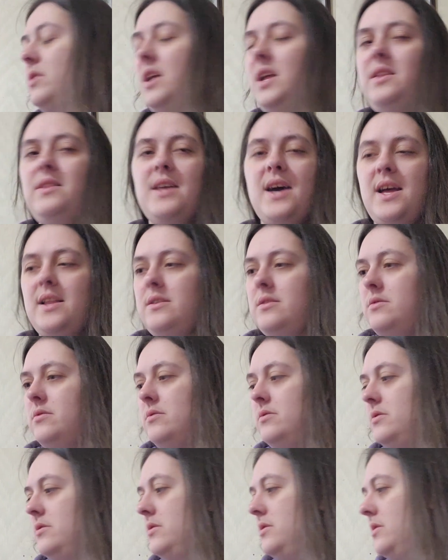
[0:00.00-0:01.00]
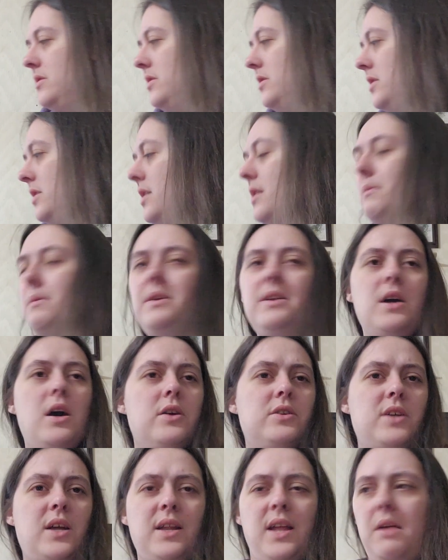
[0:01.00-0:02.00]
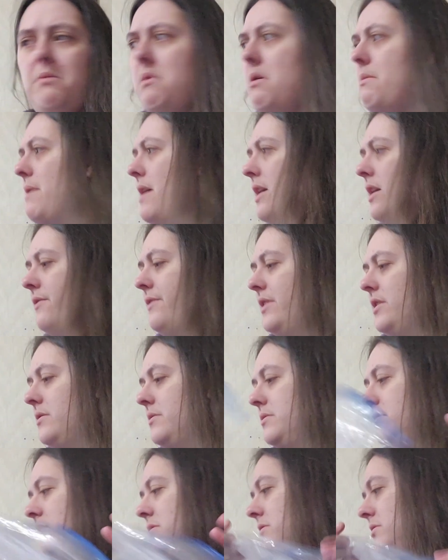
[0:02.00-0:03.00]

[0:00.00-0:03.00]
eat that. The dog's trying to eat my bag over here.